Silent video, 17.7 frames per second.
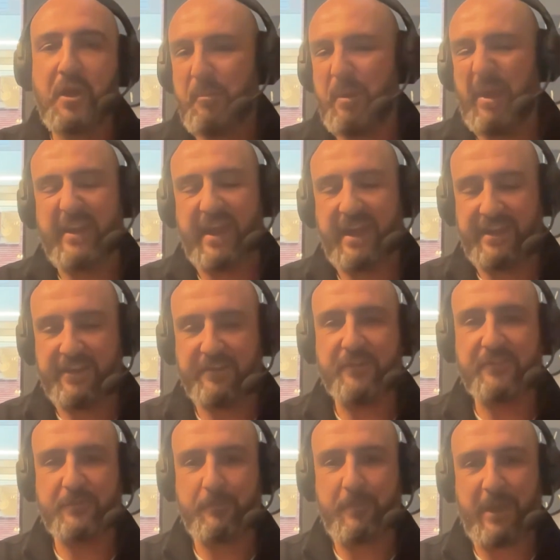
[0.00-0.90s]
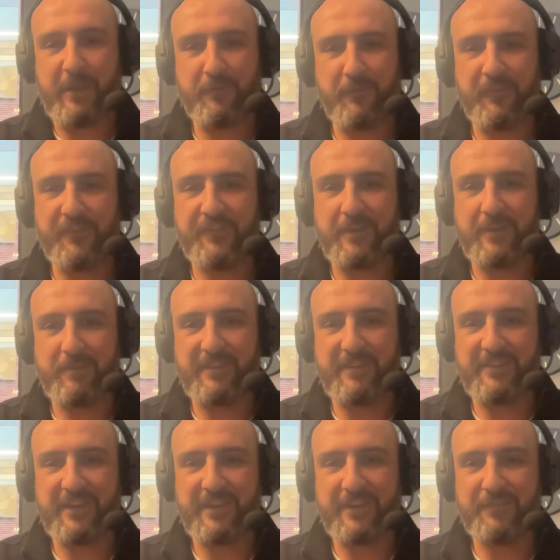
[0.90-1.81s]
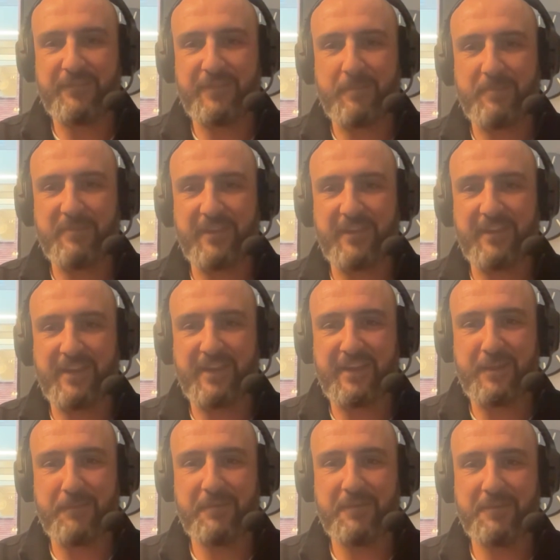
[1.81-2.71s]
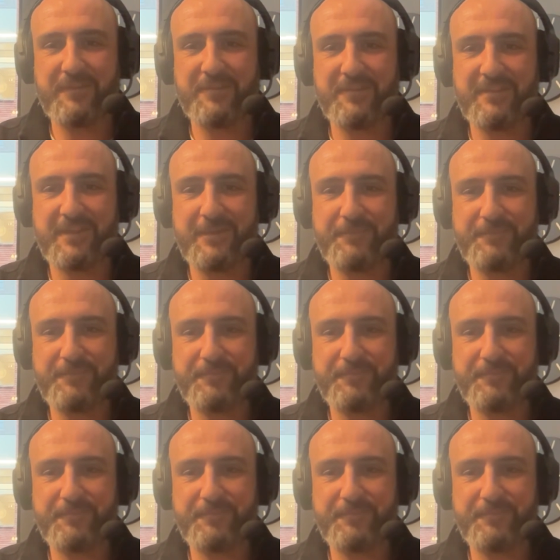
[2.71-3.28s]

But again, it does depend on the CPCs for that particular keyword, doesn't it?